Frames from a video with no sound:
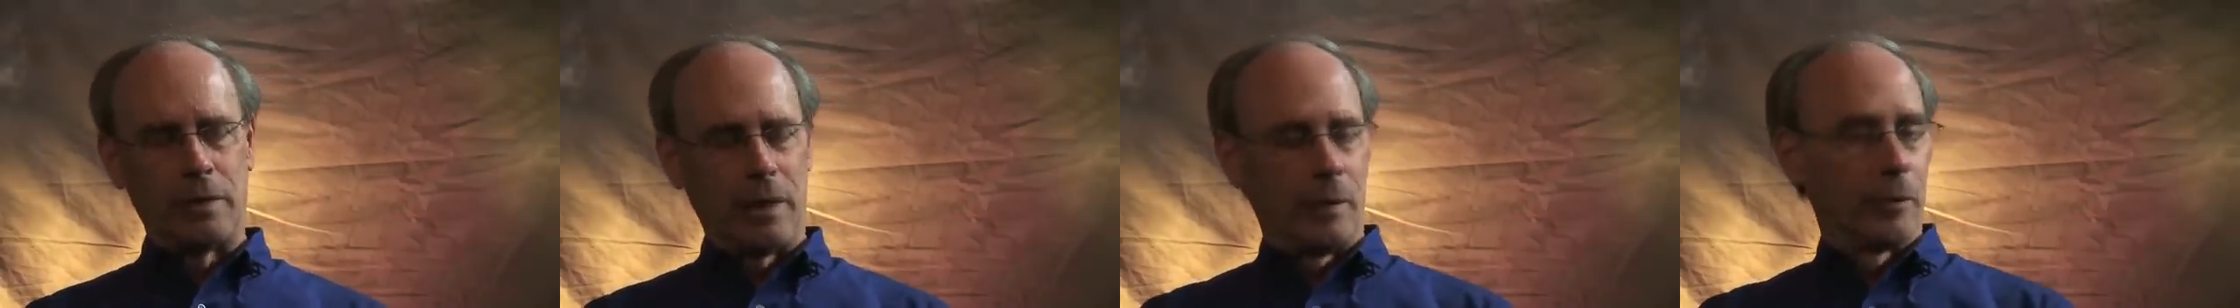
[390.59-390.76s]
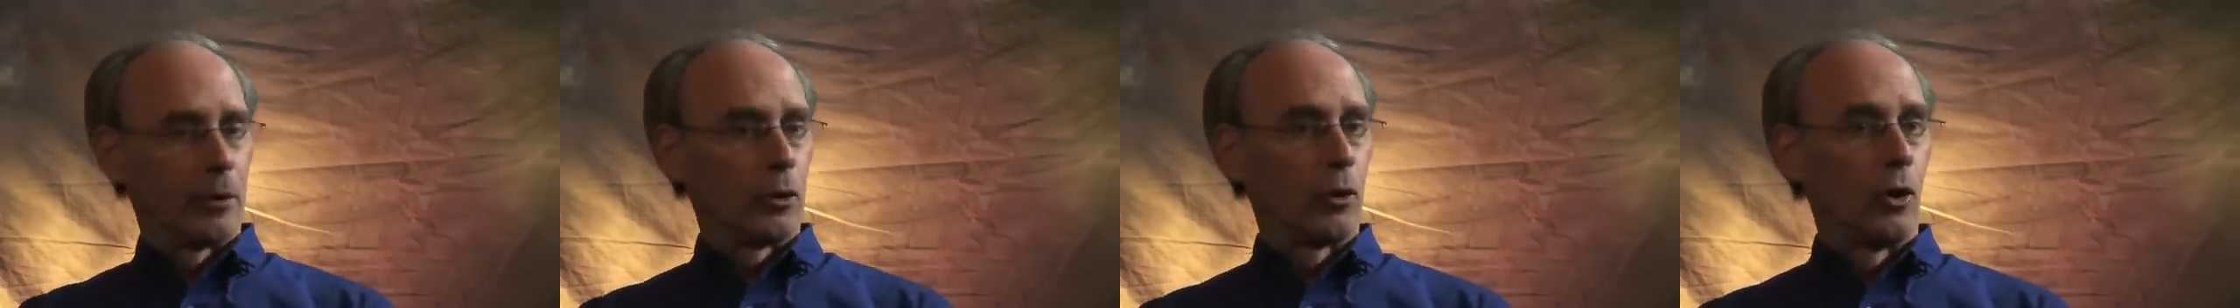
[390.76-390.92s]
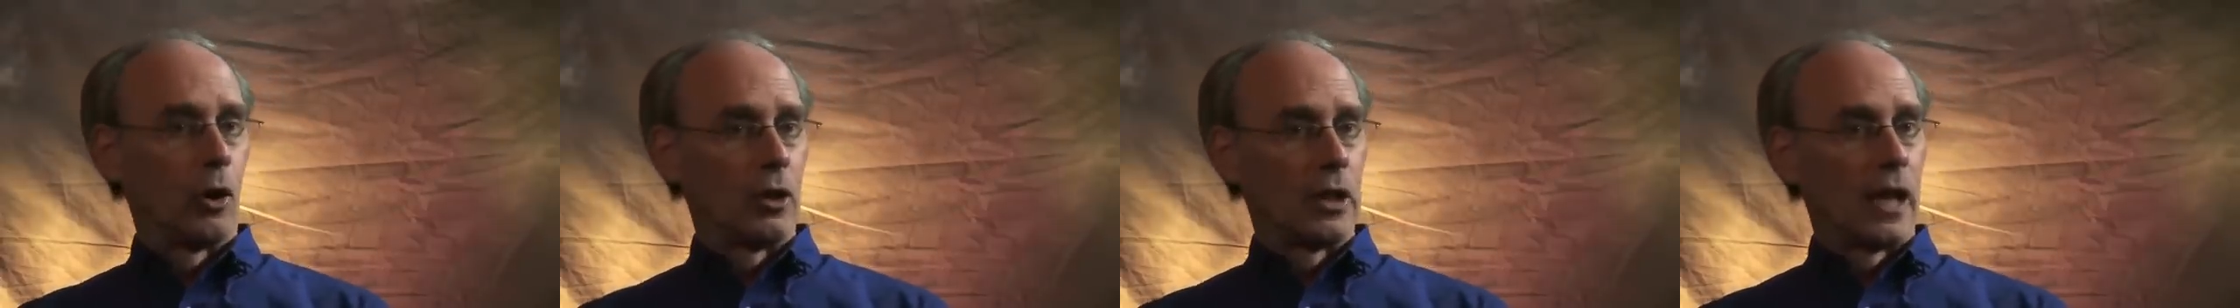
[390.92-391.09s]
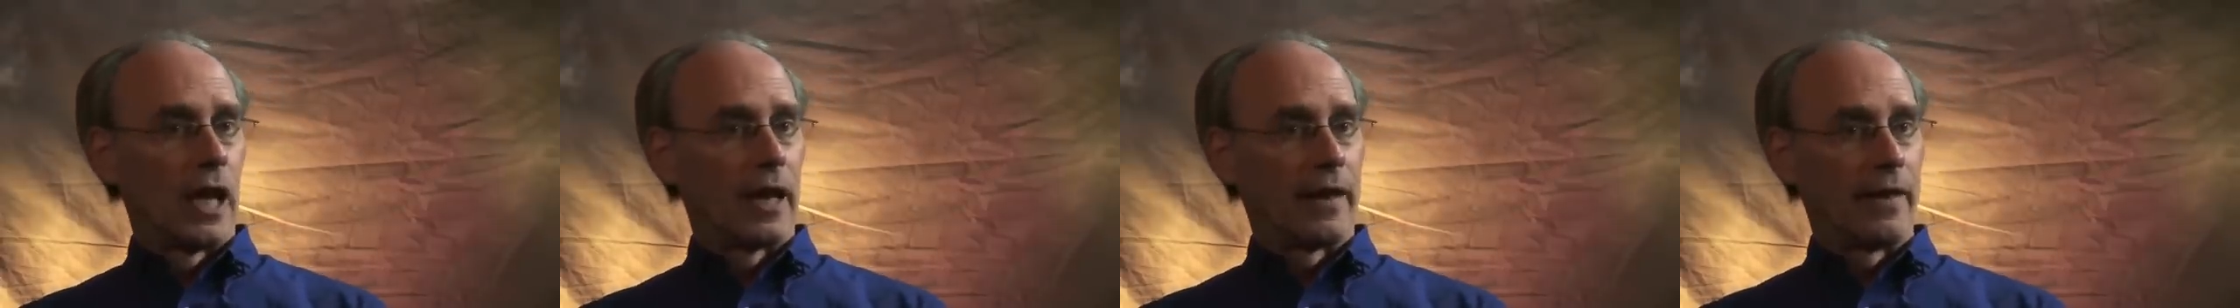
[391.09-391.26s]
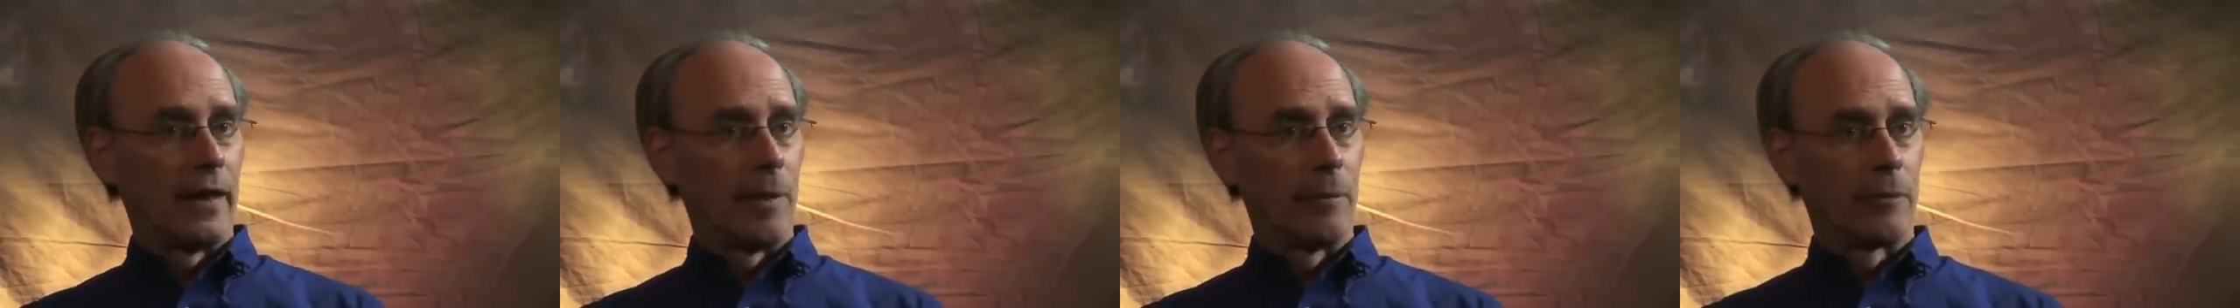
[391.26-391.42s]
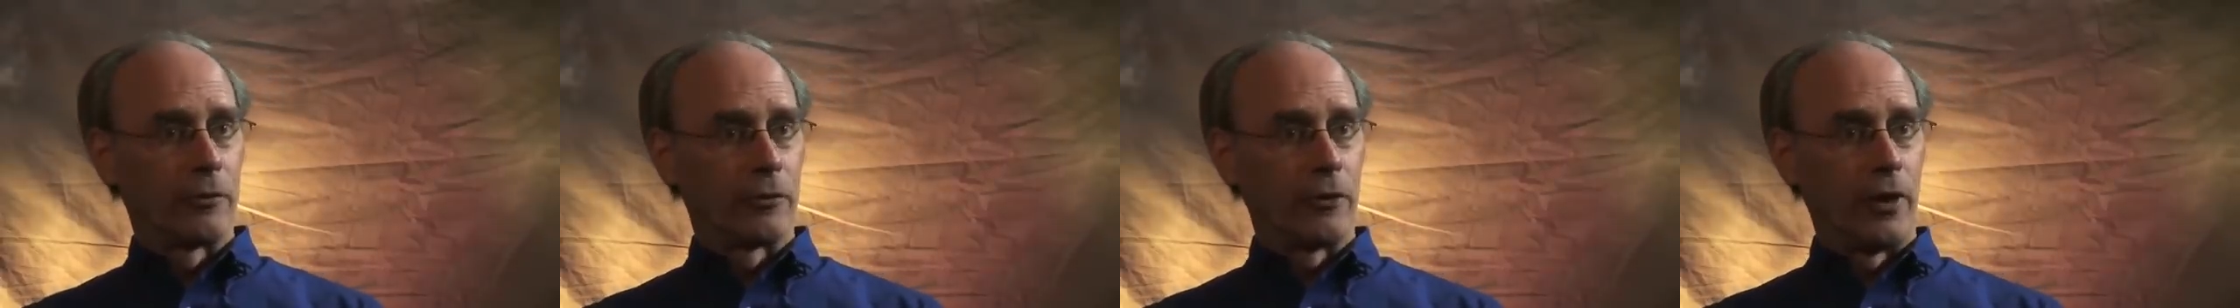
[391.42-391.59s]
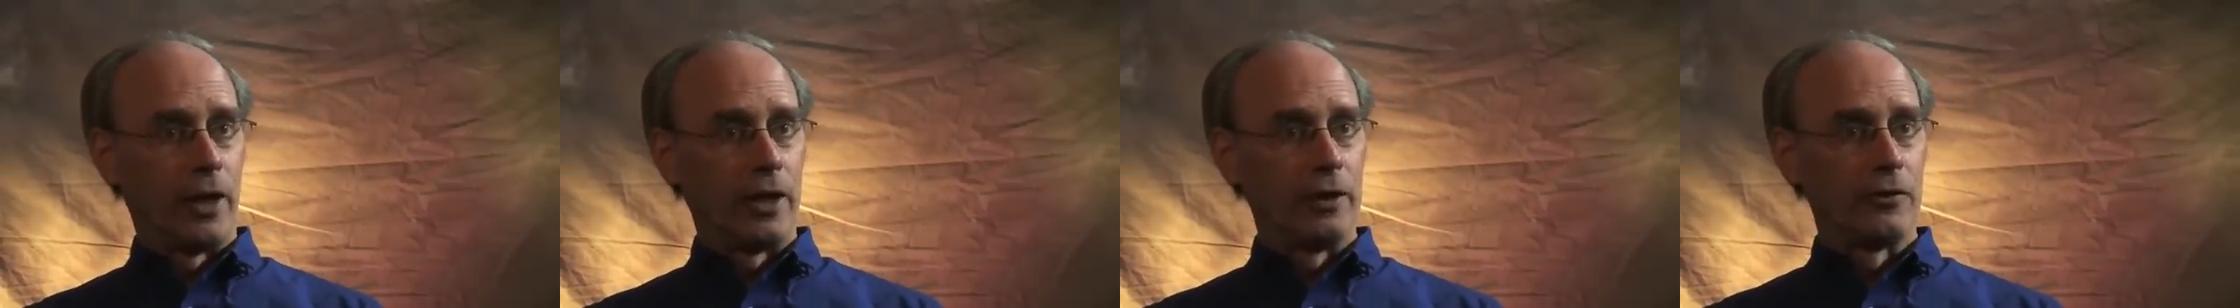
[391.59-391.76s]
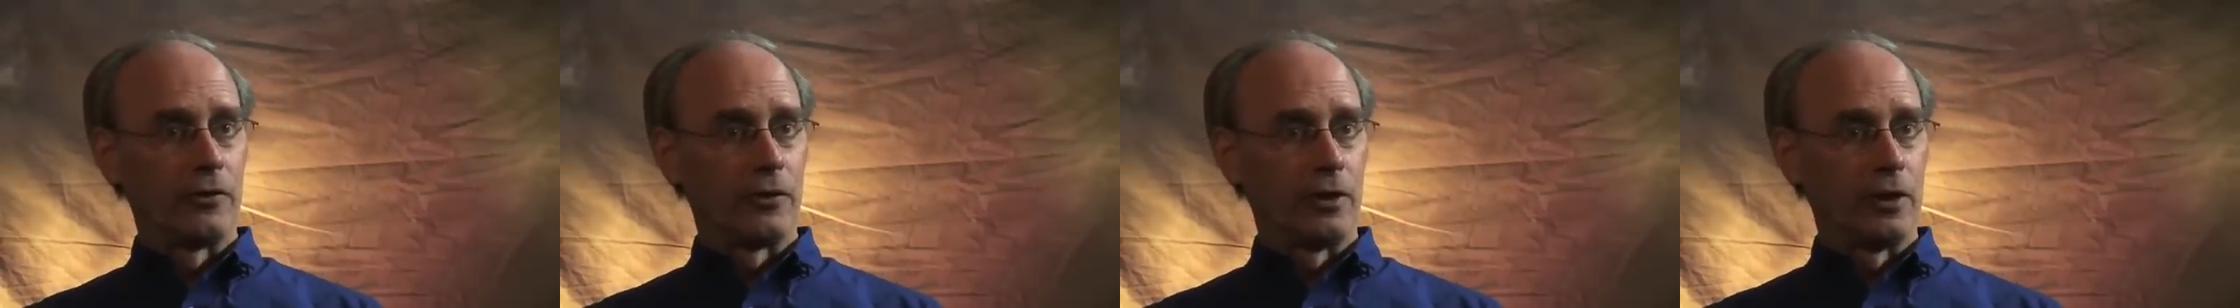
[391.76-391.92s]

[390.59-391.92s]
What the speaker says: able to call a lot of them friends,